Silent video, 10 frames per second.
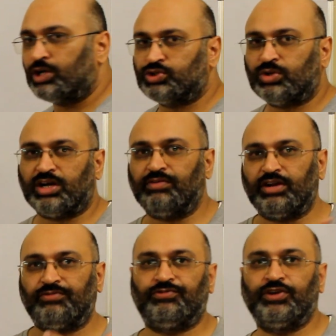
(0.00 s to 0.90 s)
also
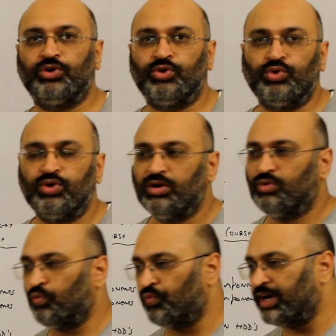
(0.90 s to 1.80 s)
cover a few
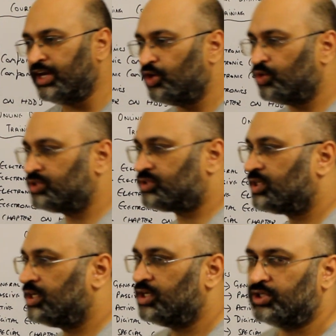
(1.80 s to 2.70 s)

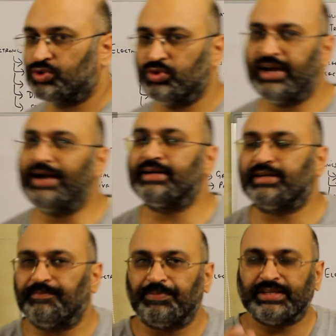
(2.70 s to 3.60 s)
videos so
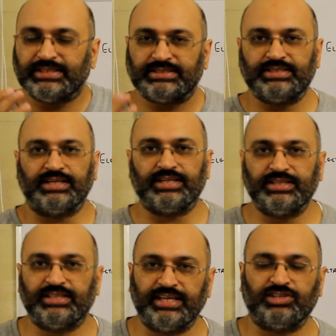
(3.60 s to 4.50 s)
that
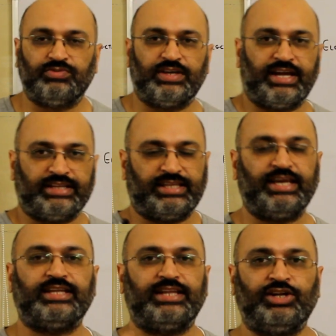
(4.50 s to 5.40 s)
certain things where I
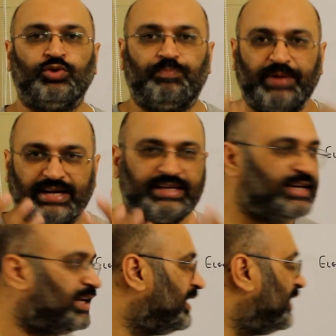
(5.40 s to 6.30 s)
think that you practically